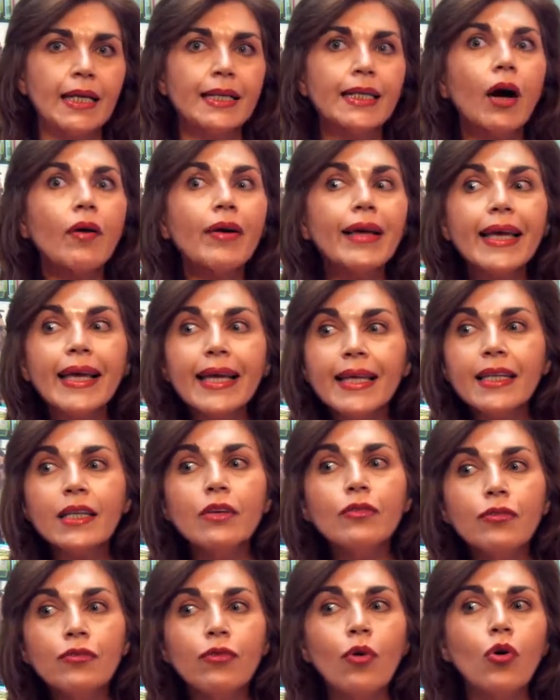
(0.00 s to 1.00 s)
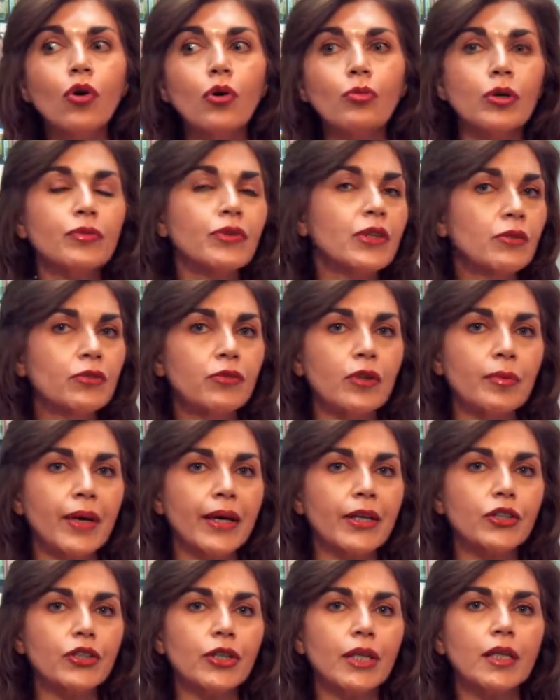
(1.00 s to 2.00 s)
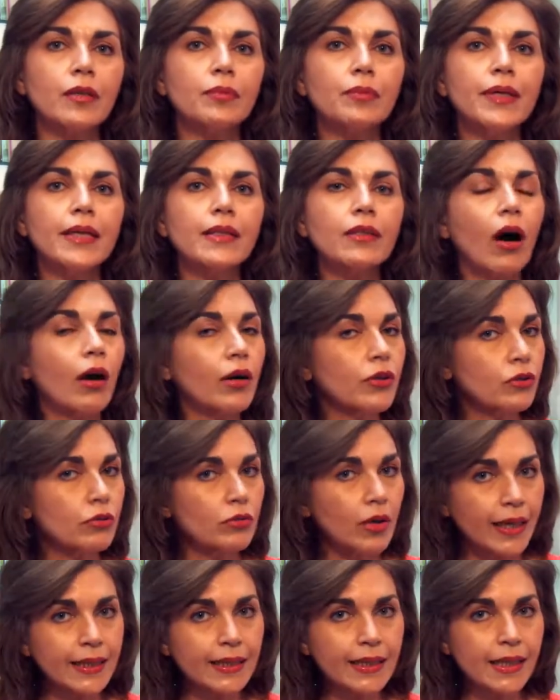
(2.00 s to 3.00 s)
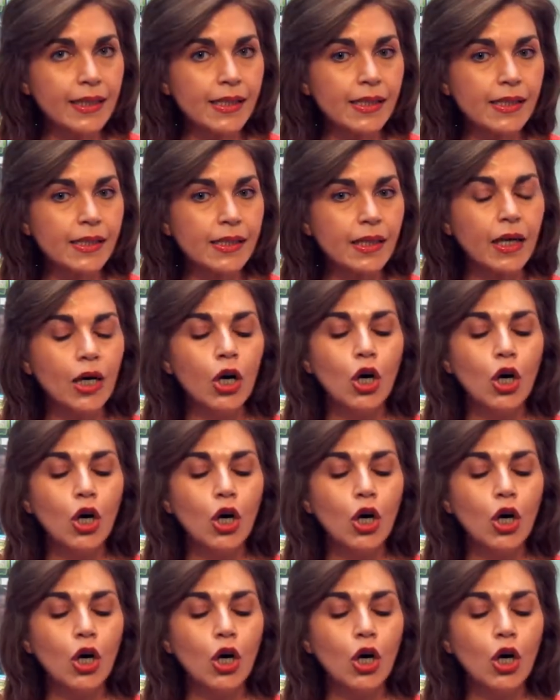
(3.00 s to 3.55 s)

Now, any form of inflammation, be it arthritis,